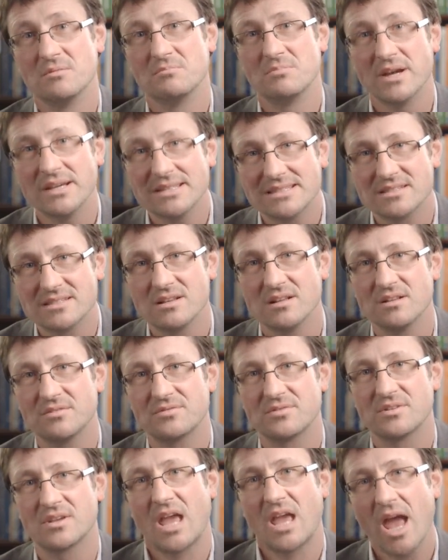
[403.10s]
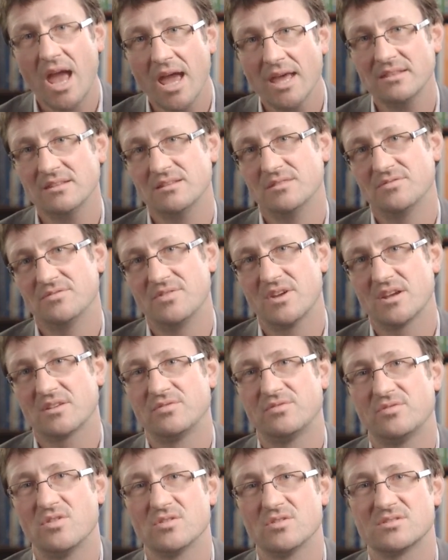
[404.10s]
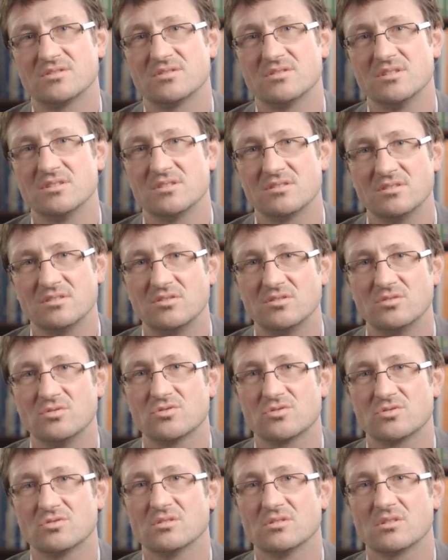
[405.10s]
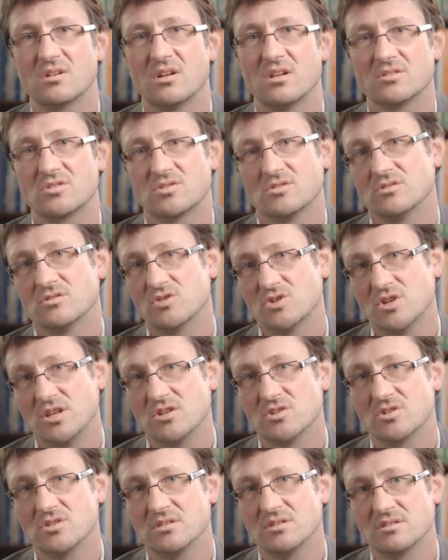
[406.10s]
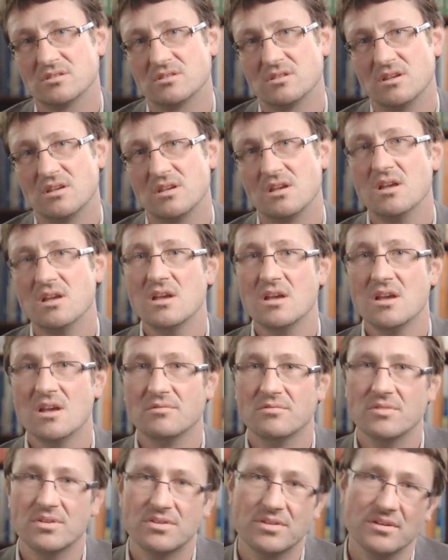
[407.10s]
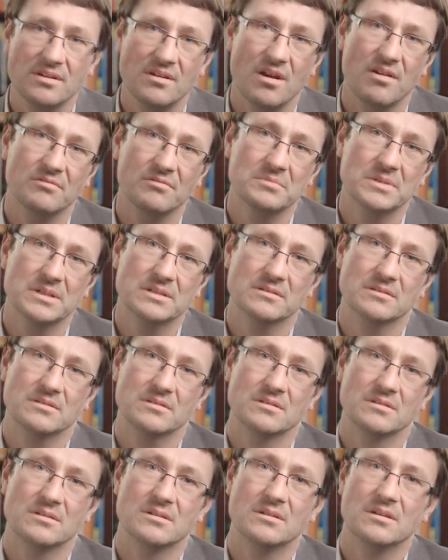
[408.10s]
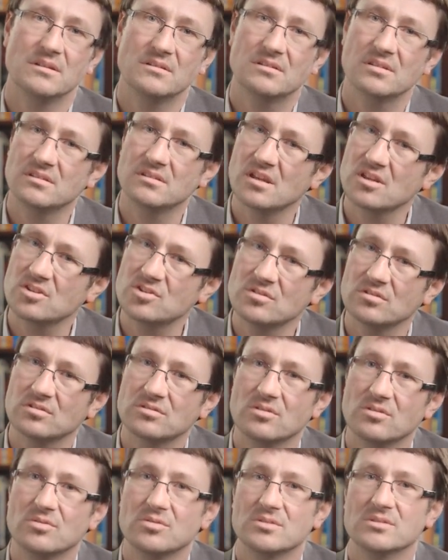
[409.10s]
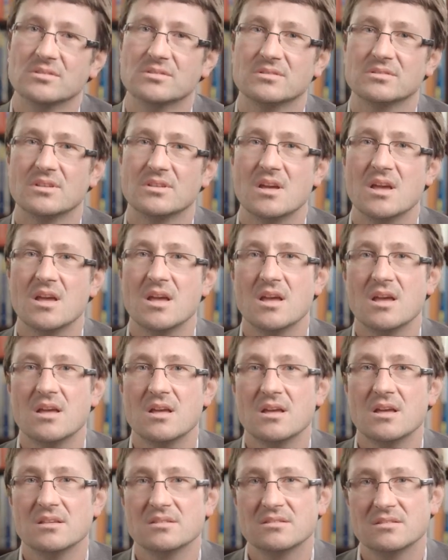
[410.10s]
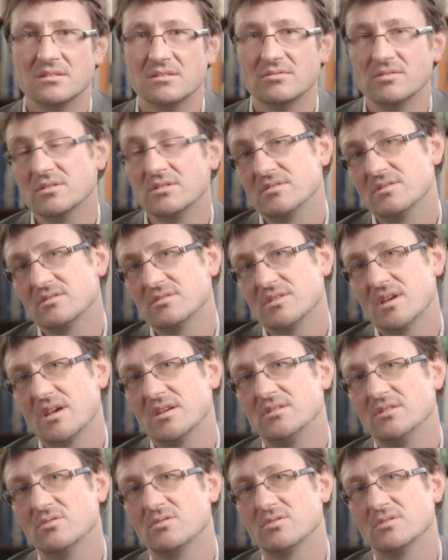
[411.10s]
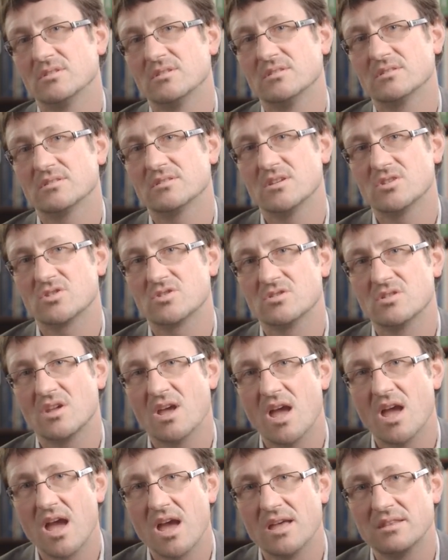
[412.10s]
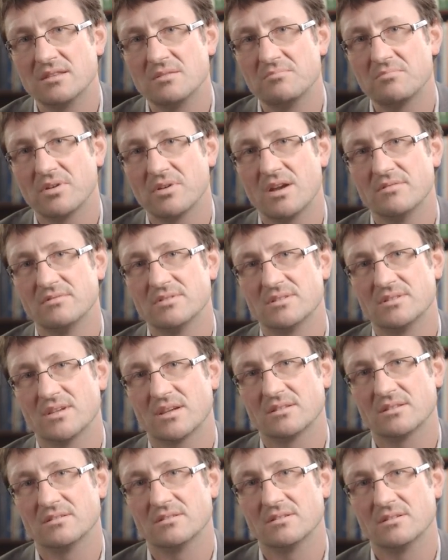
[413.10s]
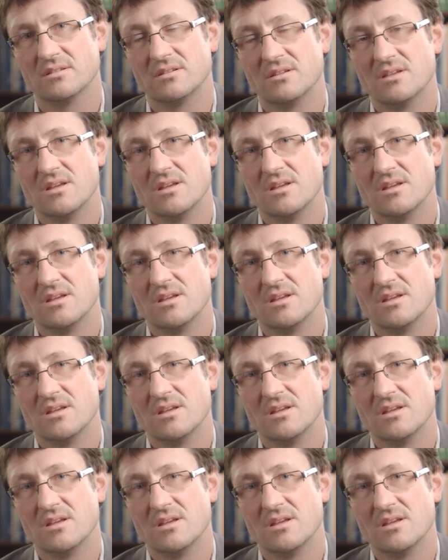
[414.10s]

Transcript: by itself can in fact foster institutional cultural changes within government, international donors, civil society organization, and the private sector,